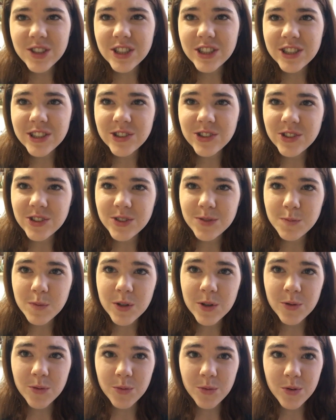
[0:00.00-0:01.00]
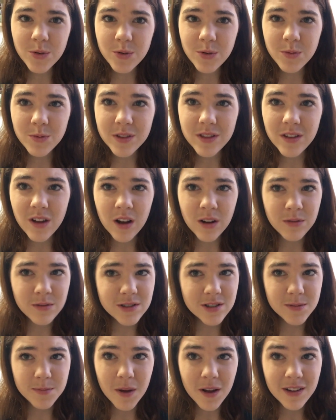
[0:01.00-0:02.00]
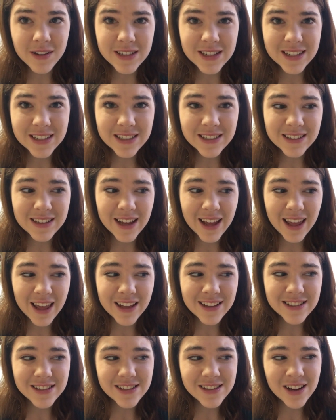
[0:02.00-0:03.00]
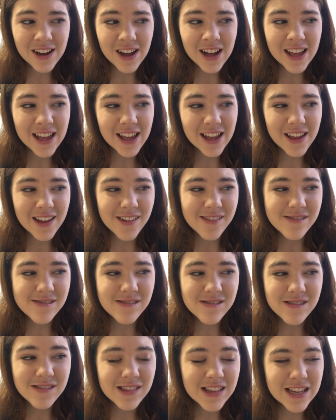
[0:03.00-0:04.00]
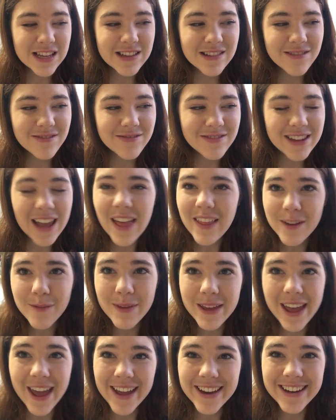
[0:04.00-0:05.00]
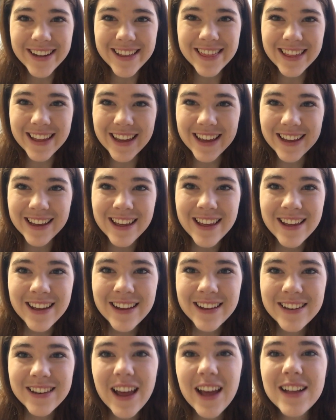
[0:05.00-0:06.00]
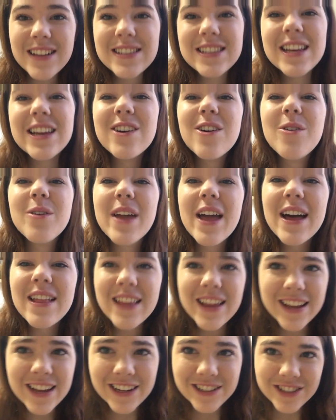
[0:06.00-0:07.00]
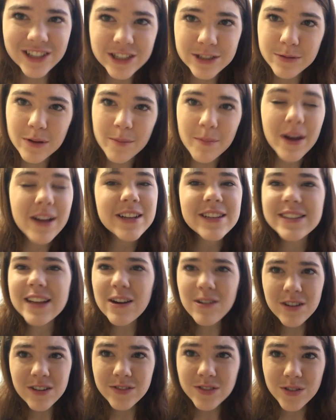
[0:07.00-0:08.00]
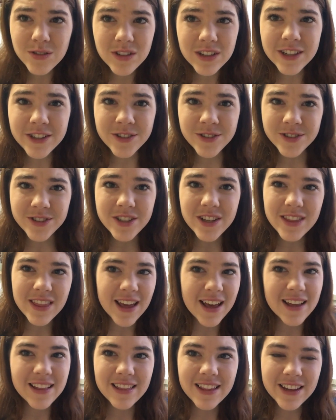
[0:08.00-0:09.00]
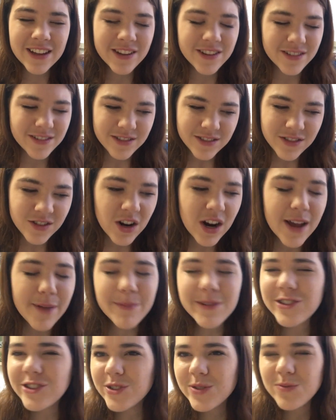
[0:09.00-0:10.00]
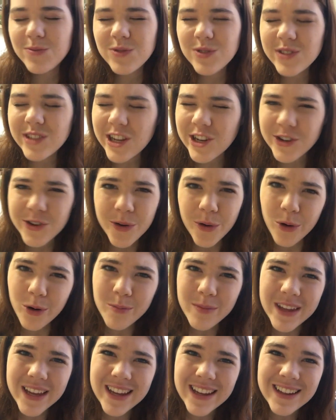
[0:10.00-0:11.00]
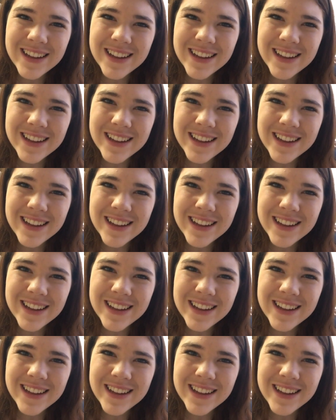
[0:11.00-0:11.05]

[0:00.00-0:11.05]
is just being rude with not responding and not like telling me anything, not saying, oh yeah, like I changed my mind, because I would have totally understood that. Like, great, but just ignore me?